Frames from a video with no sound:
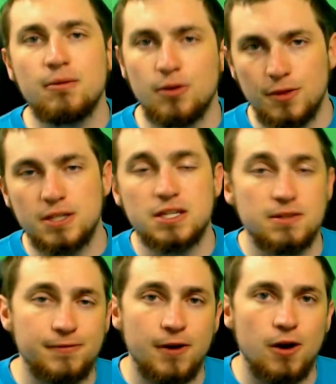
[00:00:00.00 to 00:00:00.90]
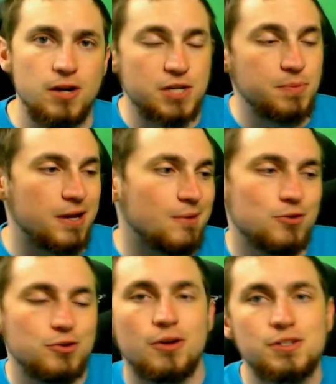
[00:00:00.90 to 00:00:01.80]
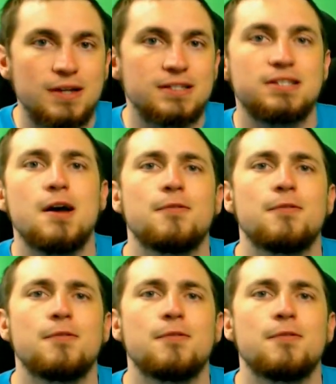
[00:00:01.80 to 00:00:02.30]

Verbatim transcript: camera with this, his phone, and just be like, I'm gonna do all this crazy